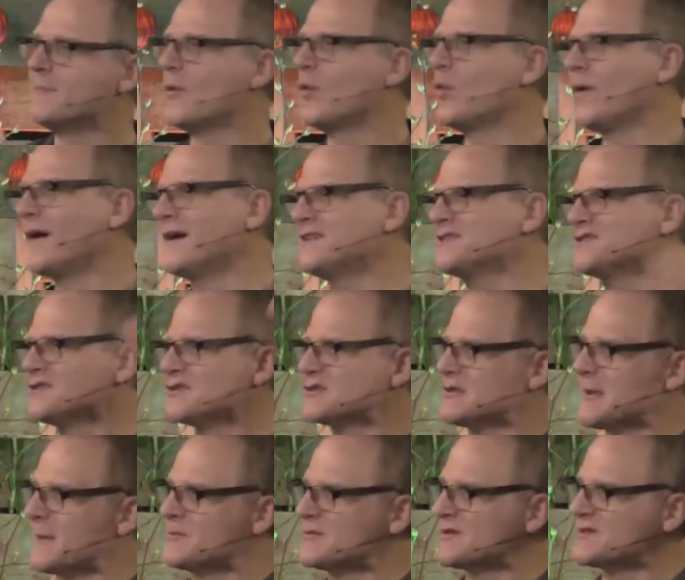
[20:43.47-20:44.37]
But what does the
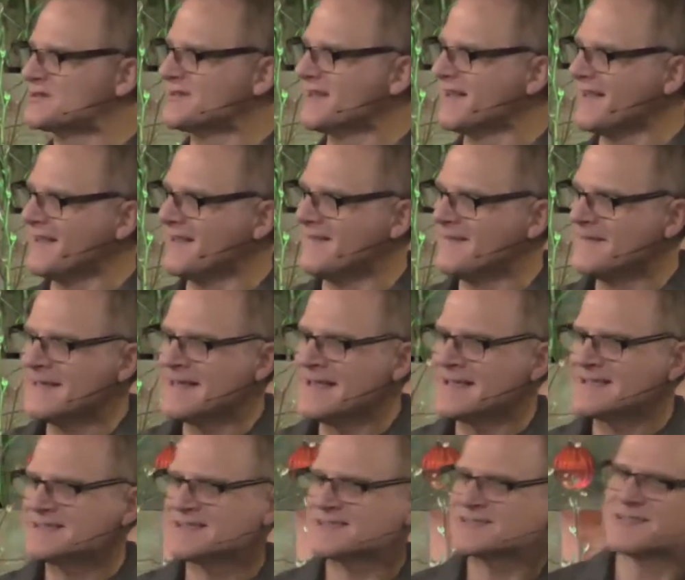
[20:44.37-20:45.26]
scripture say? It
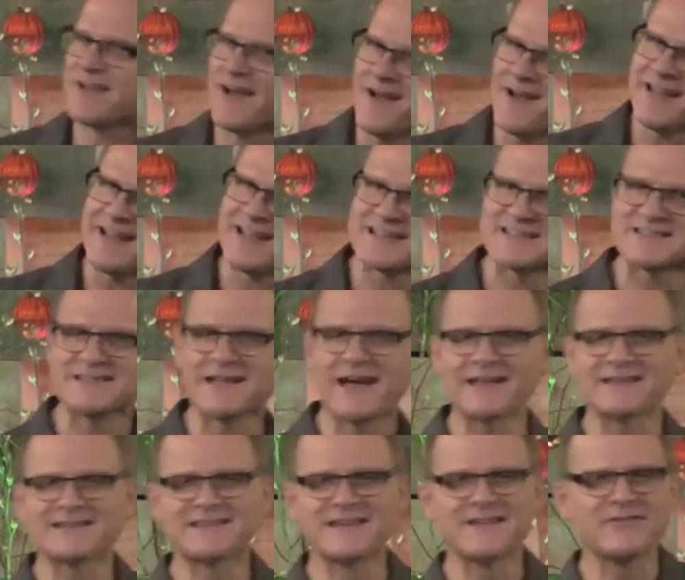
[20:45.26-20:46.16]
says, God has
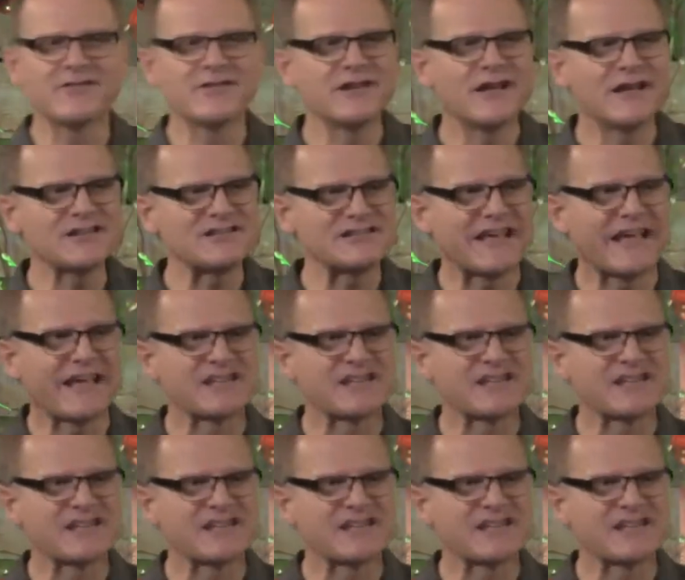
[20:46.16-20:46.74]
not given us a